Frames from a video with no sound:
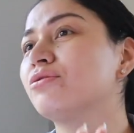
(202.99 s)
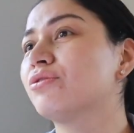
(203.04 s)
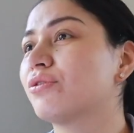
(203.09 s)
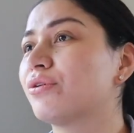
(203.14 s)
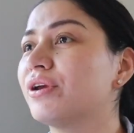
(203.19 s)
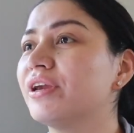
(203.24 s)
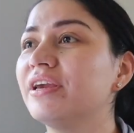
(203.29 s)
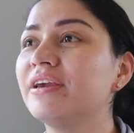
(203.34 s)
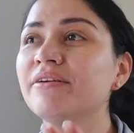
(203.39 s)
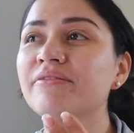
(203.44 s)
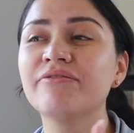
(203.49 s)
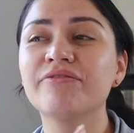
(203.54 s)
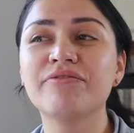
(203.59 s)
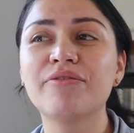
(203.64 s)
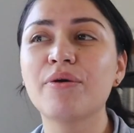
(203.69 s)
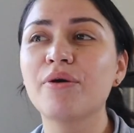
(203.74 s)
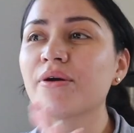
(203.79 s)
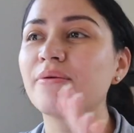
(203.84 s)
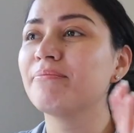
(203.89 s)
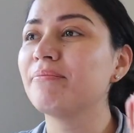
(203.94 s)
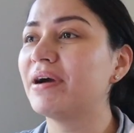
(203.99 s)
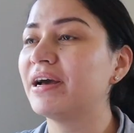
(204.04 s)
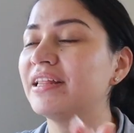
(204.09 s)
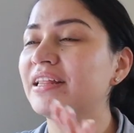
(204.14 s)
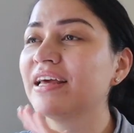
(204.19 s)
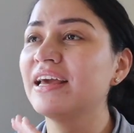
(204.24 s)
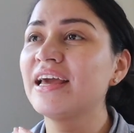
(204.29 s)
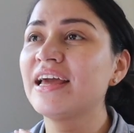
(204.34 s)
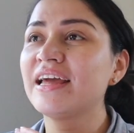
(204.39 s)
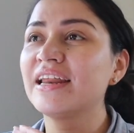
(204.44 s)
3, 4 month,
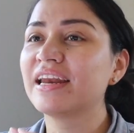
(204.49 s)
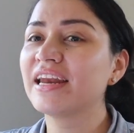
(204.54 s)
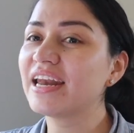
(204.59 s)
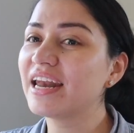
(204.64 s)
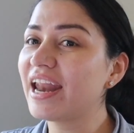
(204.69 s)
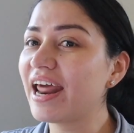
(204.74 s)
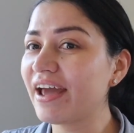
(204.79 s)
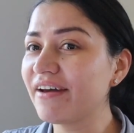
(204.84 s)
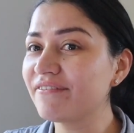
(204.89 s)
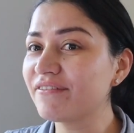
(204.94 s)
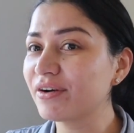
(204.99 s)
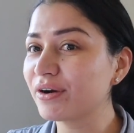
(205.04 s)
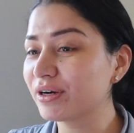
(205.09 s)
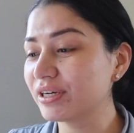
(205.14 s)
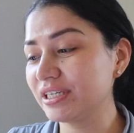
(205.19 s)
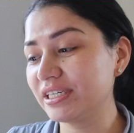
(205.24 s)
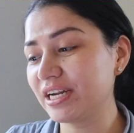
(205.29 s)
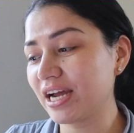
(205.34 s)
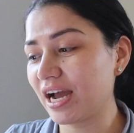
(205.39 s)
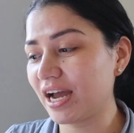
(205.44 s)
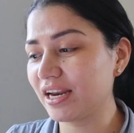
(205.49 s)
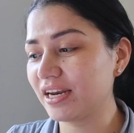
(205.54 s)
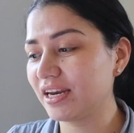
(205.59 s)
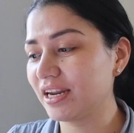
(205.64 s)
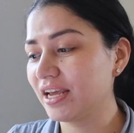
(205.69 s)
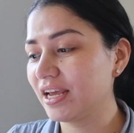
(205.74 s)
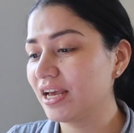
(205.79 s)
never done.